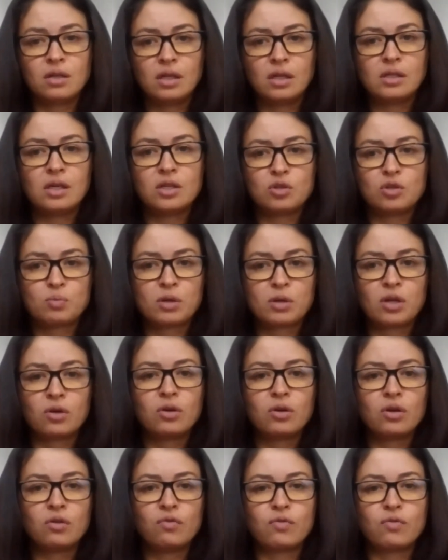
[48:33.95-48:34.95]
India is pretty
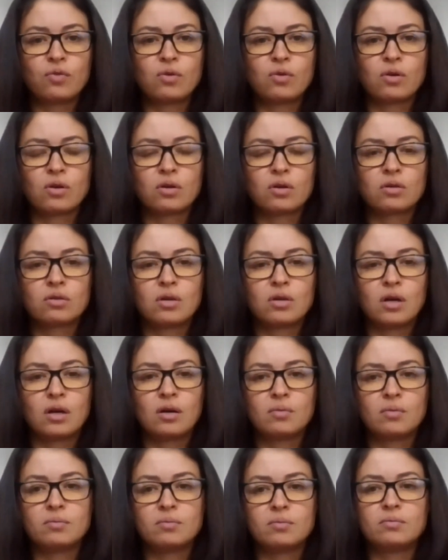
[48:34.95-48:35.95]
good for,
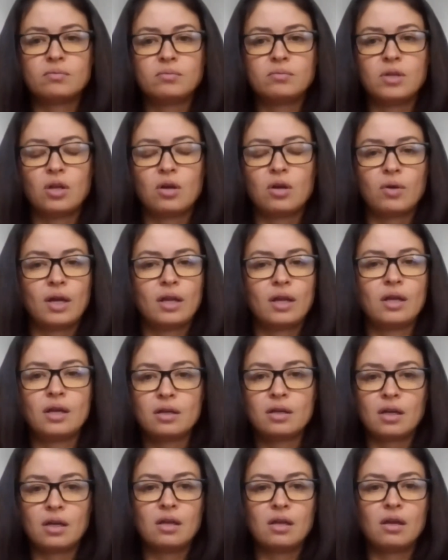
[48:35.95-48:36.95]

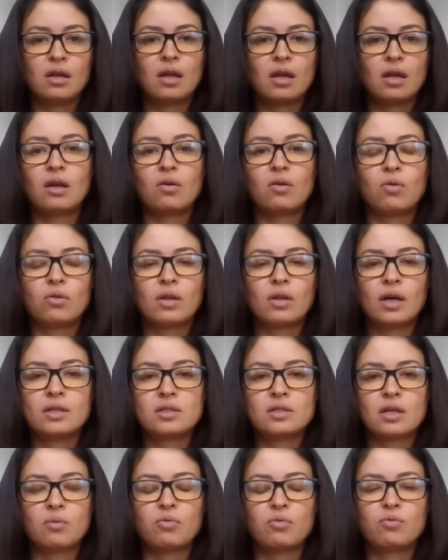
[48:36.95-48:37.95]
any online
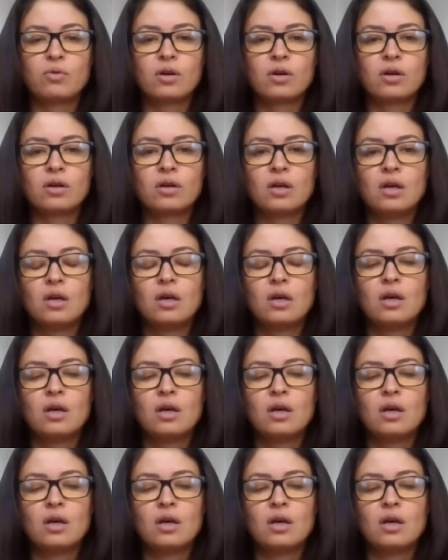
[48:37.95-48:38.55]
type of work.